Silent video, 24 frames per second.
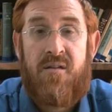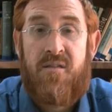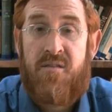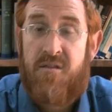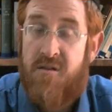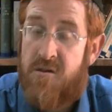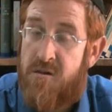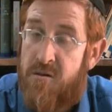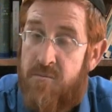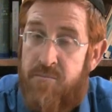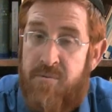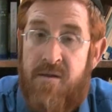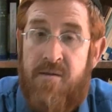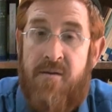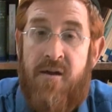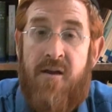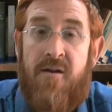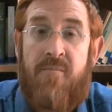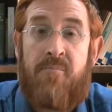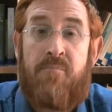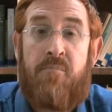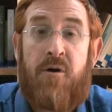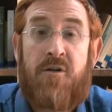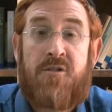This will be
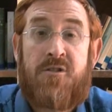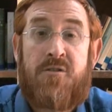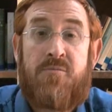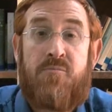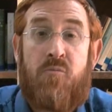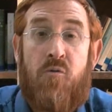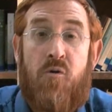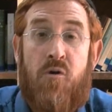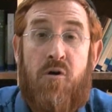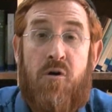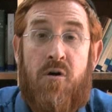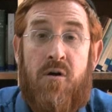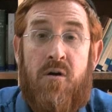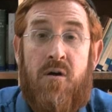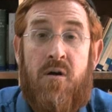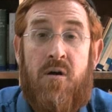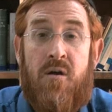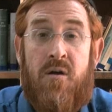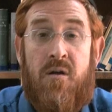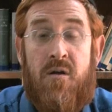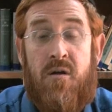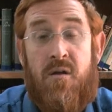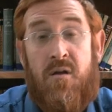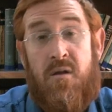much more,
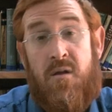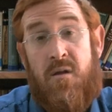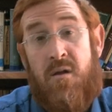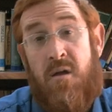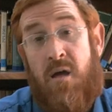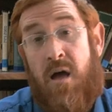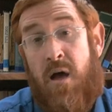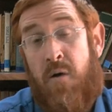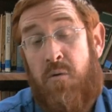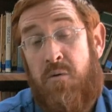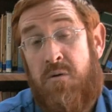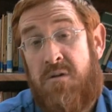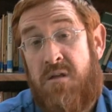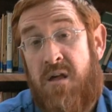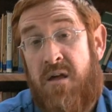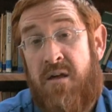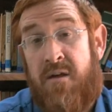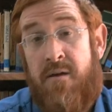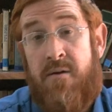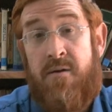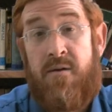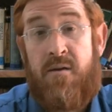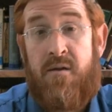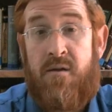I would
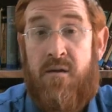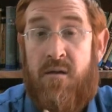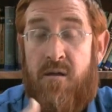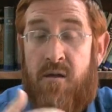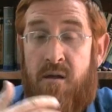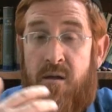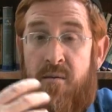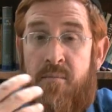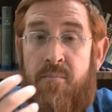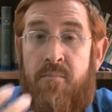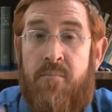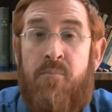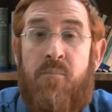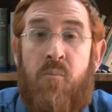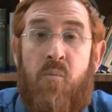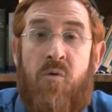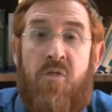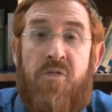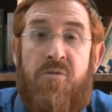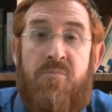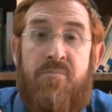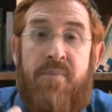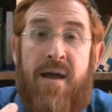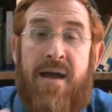say,
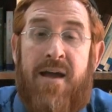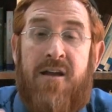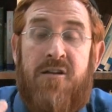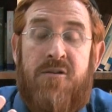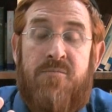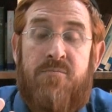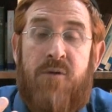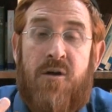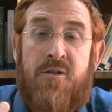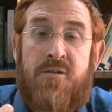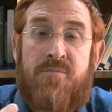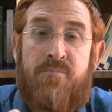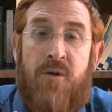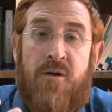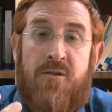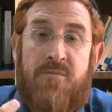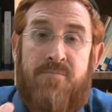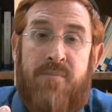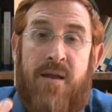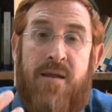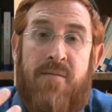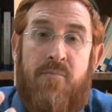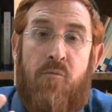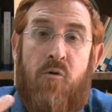with
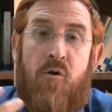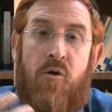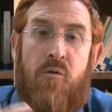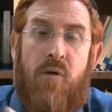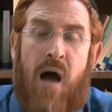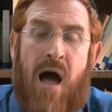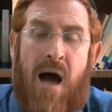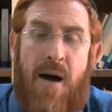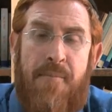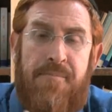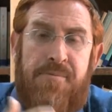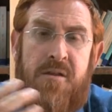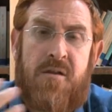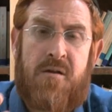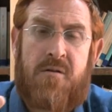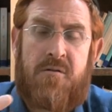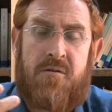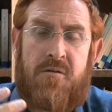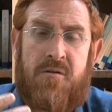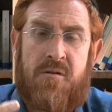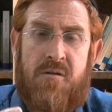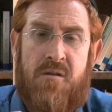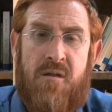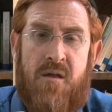many more
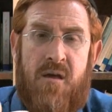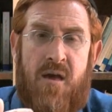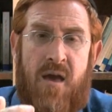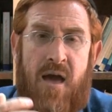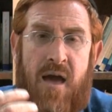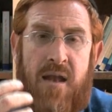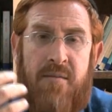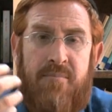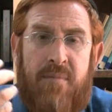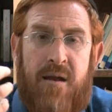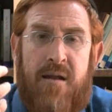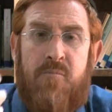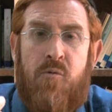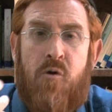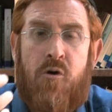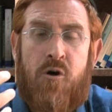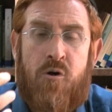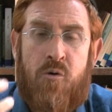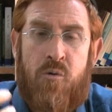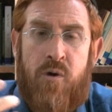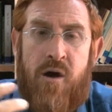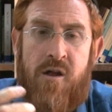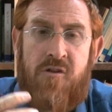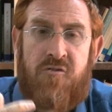obstacles and many more
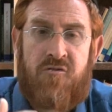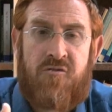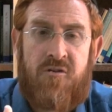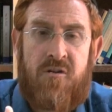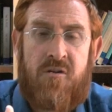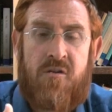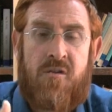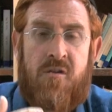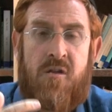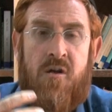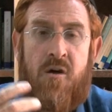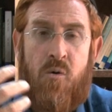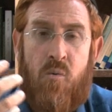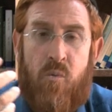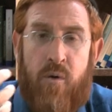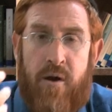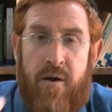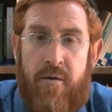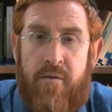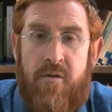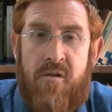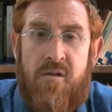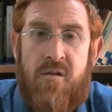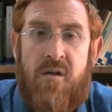questions.
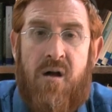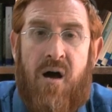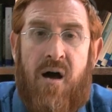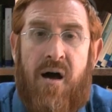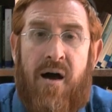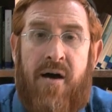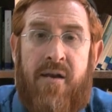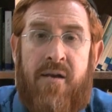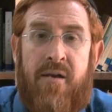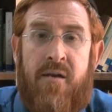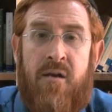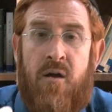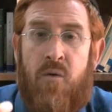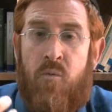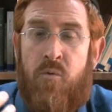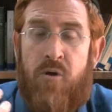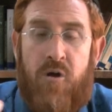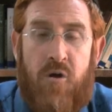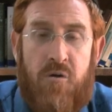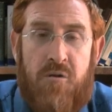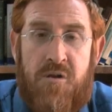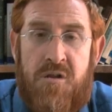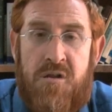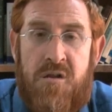Where is God? We
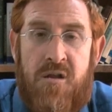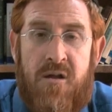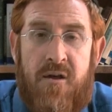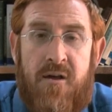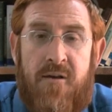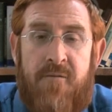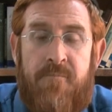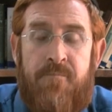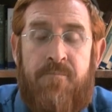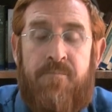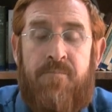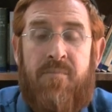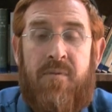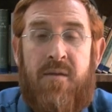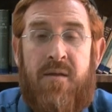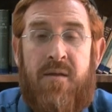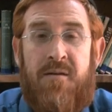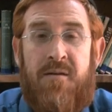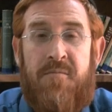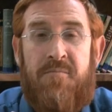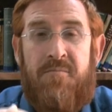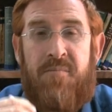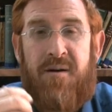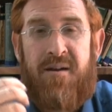don't see him.
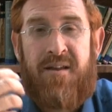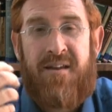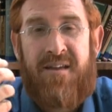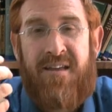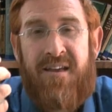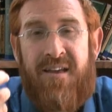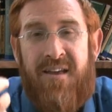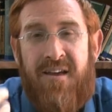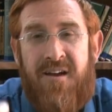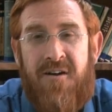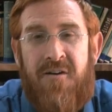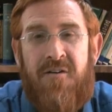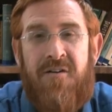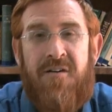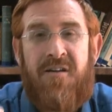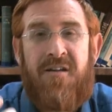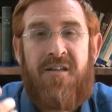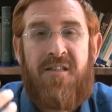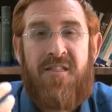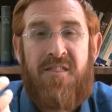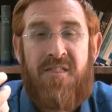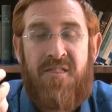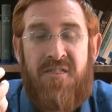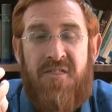But here,
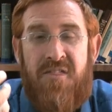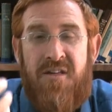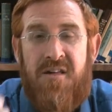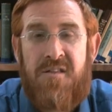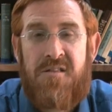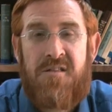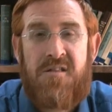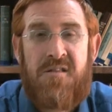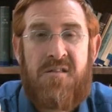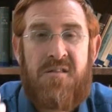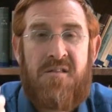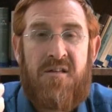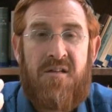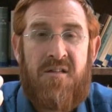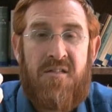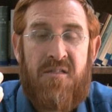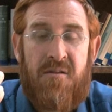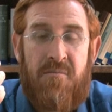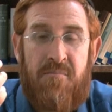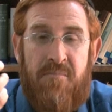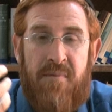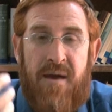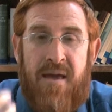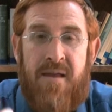this is
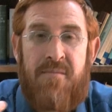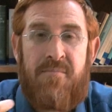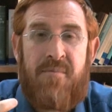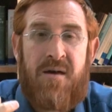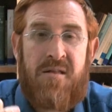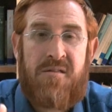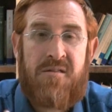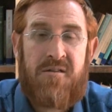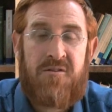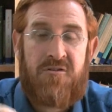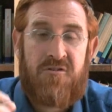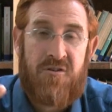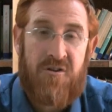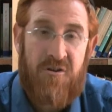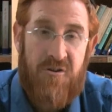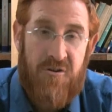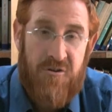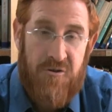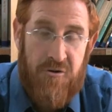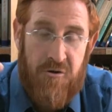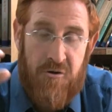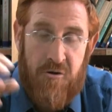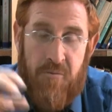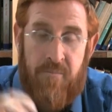the main message.
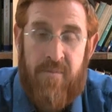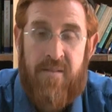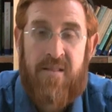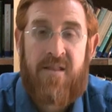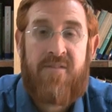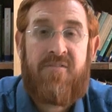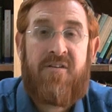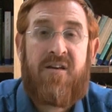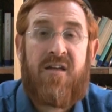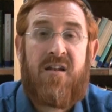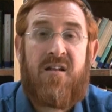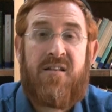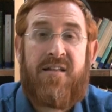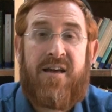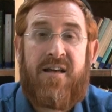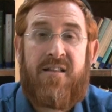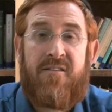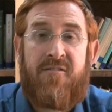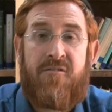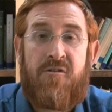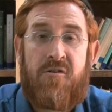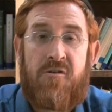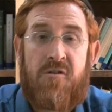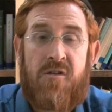You're going to be living in a
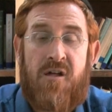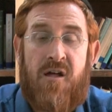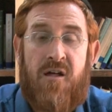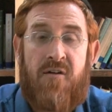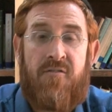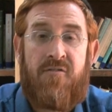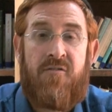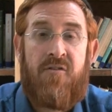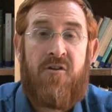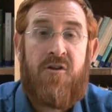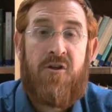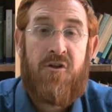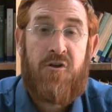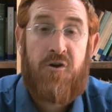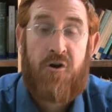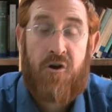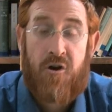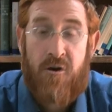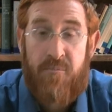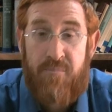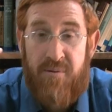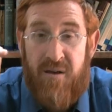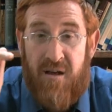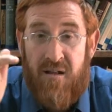land of yourself. You're
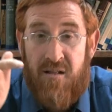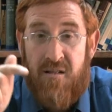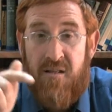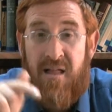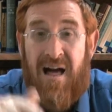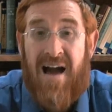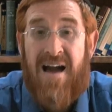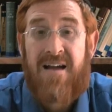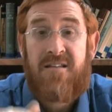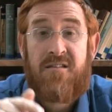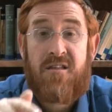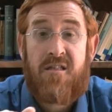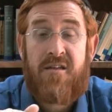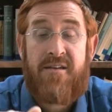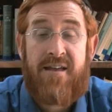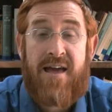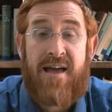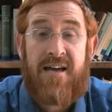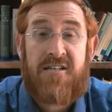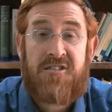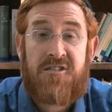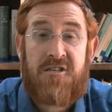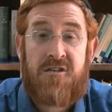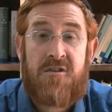going to be a light to the
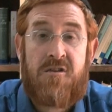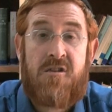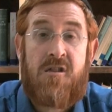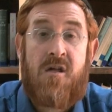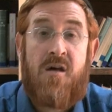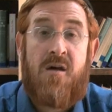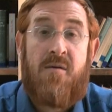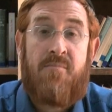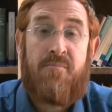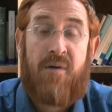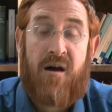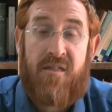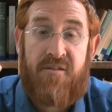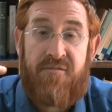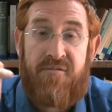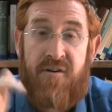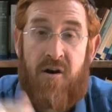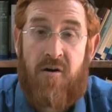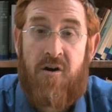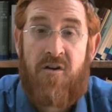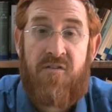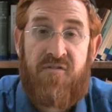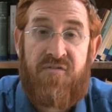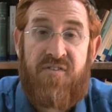nations by the
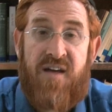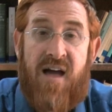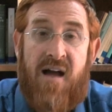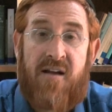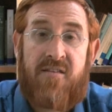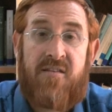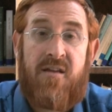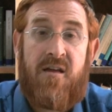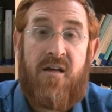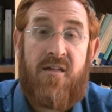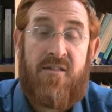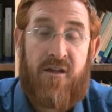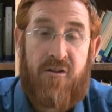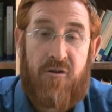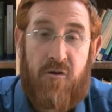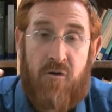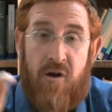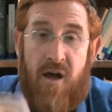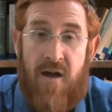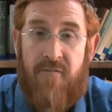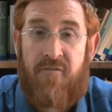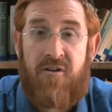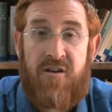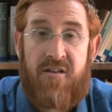very fact that
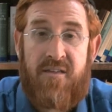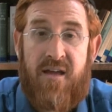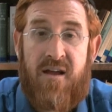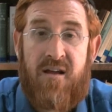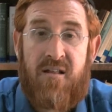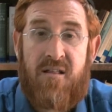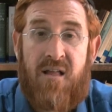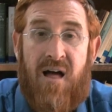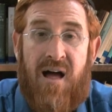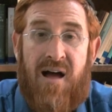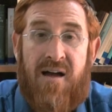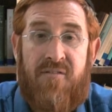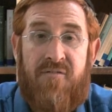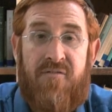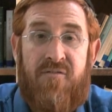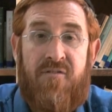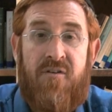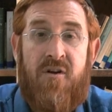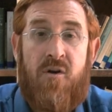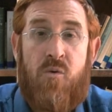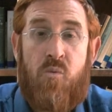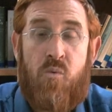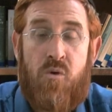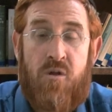your everyday life
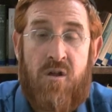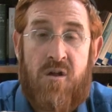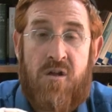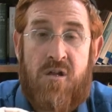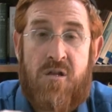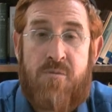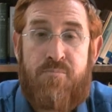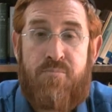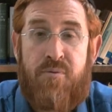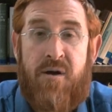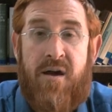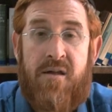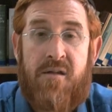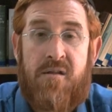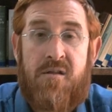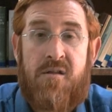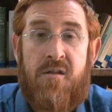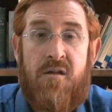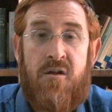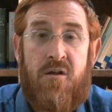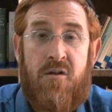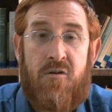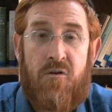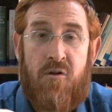will
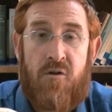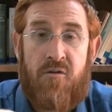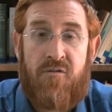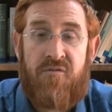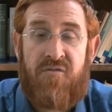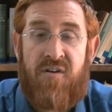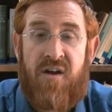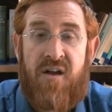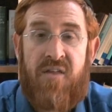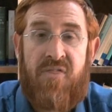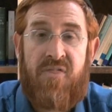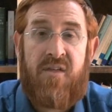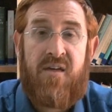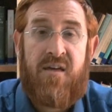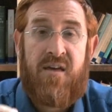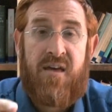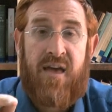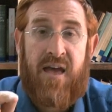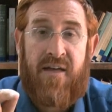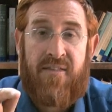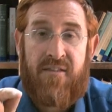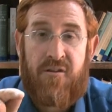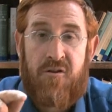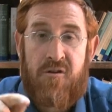express your faith
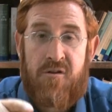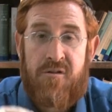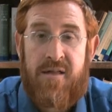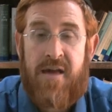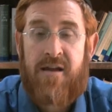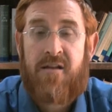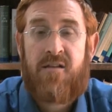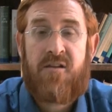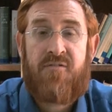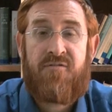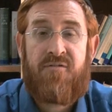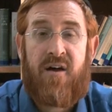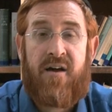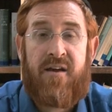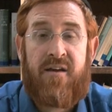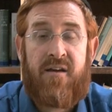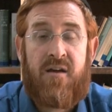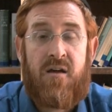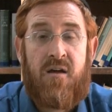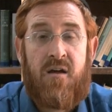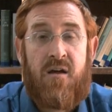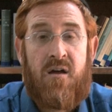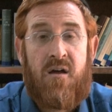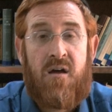and
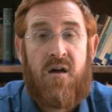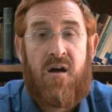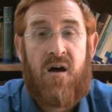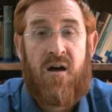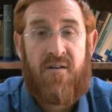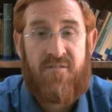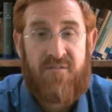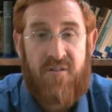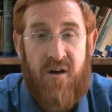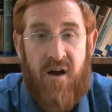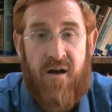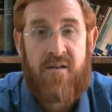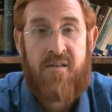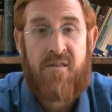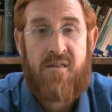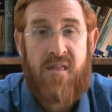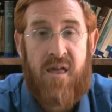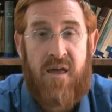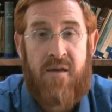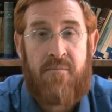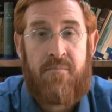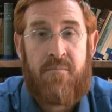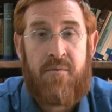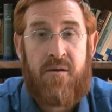sanctifying of God's
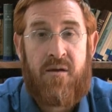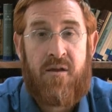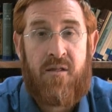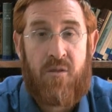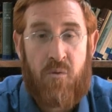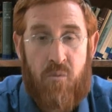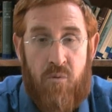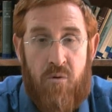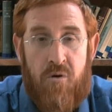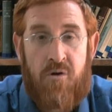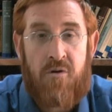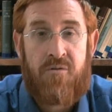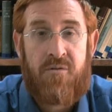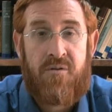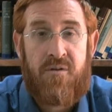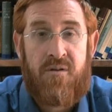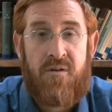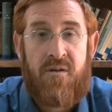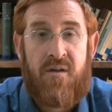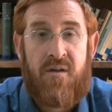name in the world.